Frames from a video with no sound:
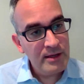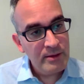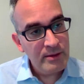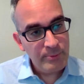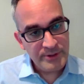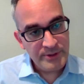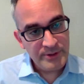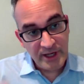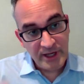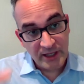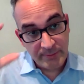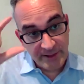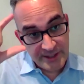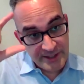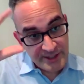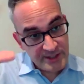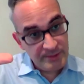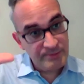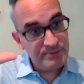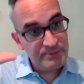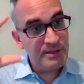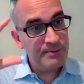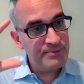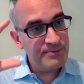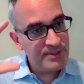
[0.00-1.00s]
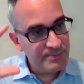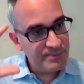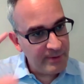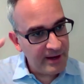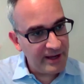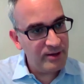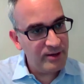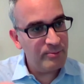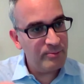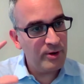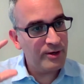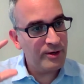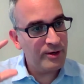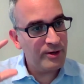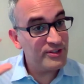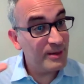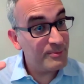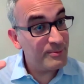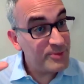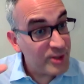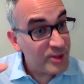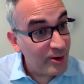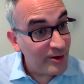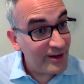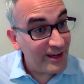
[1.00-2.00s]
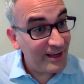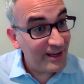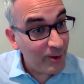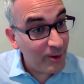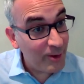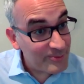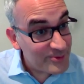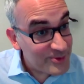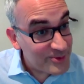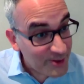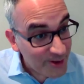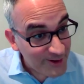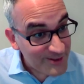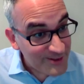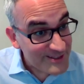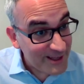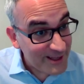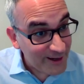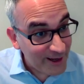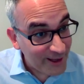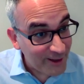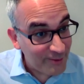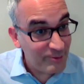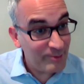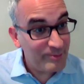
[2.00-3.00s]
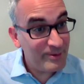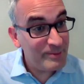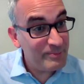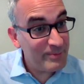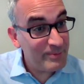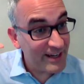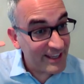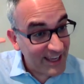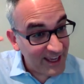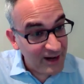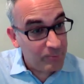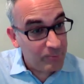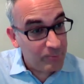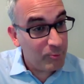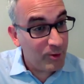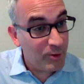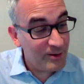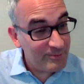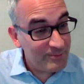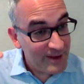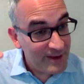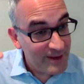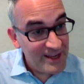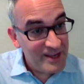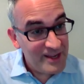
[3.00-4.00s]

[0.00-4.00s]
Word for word: We talked about symptoms, biomarkers, and I'm sorry, I know I'm starting to sound like a repeat, but again, I want